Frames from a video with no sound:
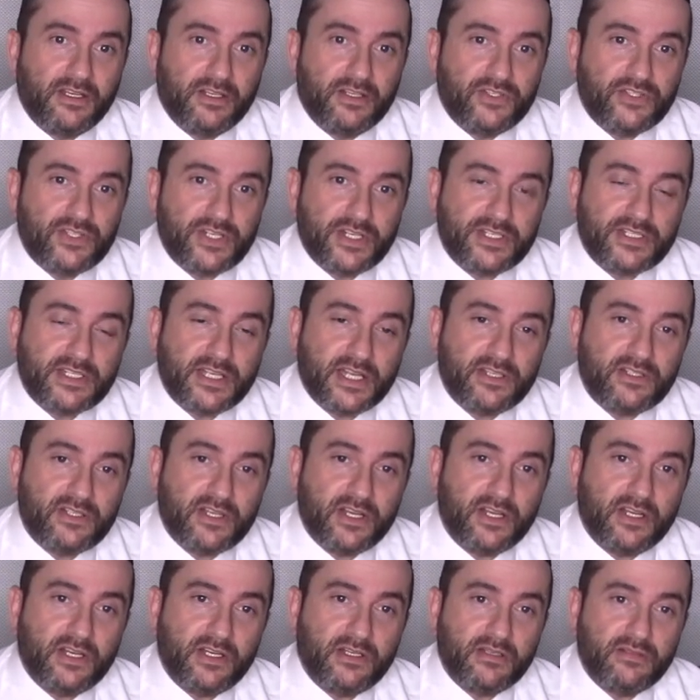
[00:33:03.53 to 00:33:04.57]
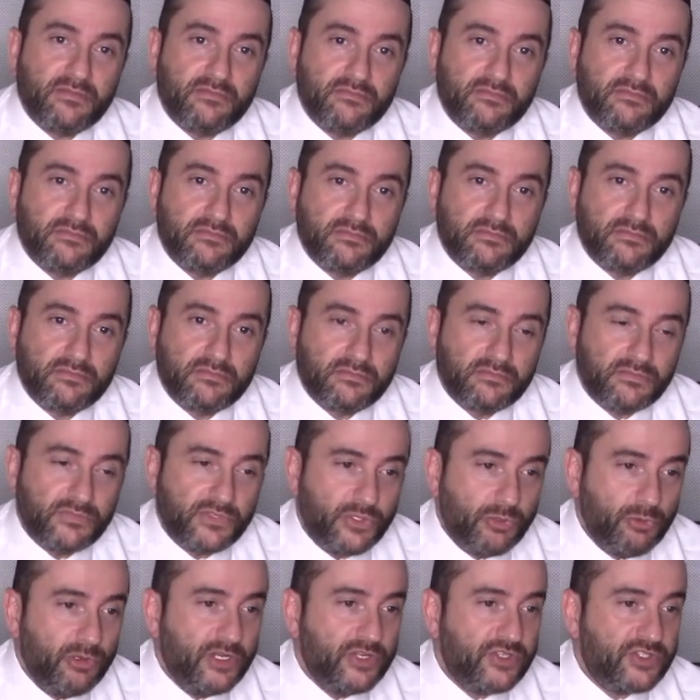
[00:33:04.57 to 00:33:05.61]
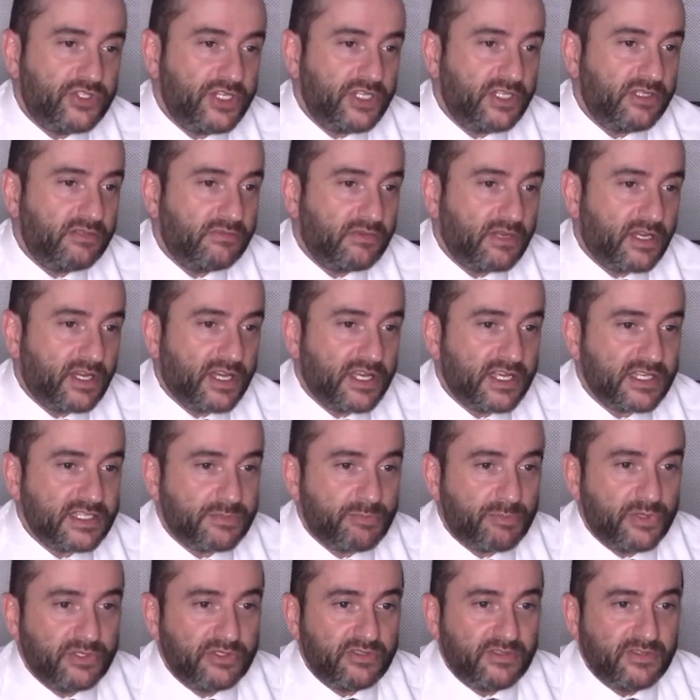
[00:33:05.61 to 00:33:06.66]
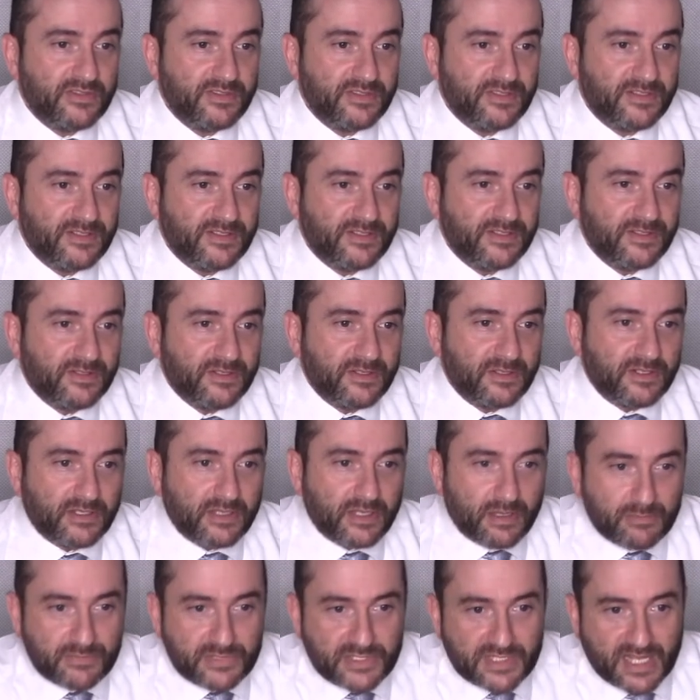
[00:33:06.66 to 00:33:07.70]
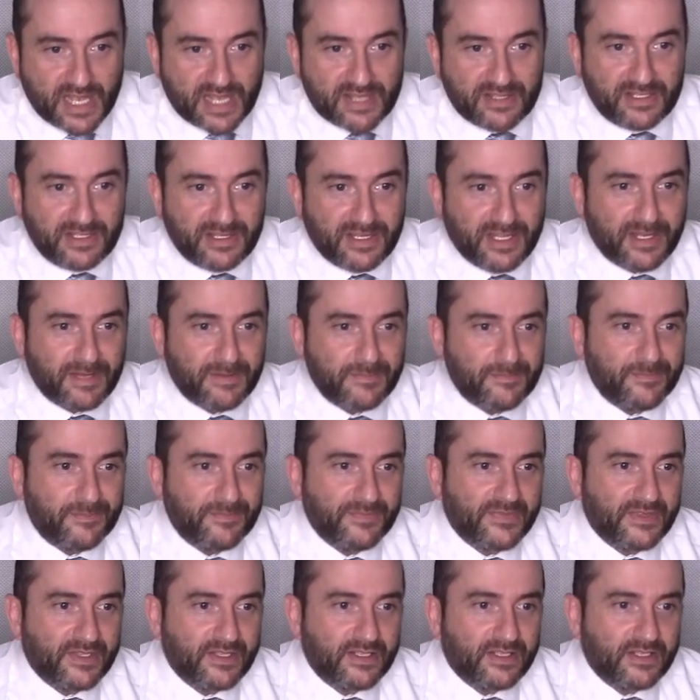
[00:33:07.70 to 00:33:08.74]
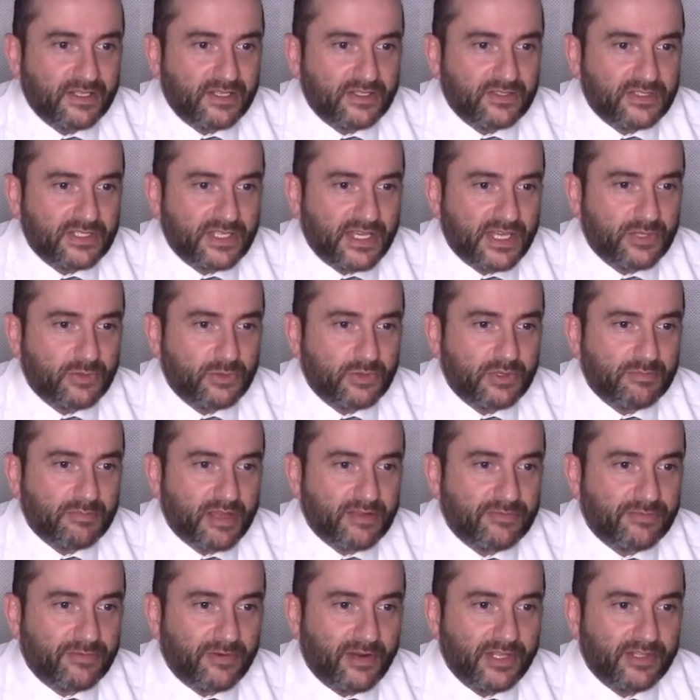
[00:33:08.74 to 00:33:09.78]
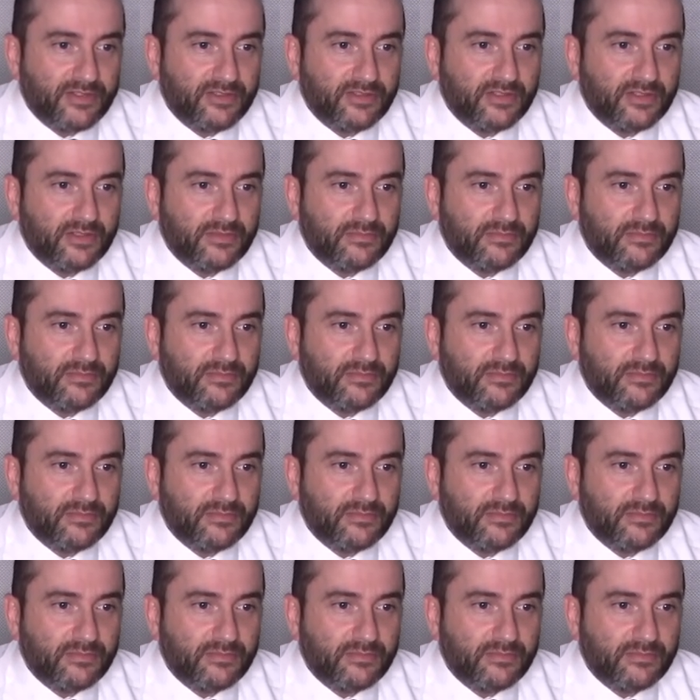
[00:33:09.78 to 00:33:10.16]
She said her eulogy, her hesped. I'm standing there together with my friend.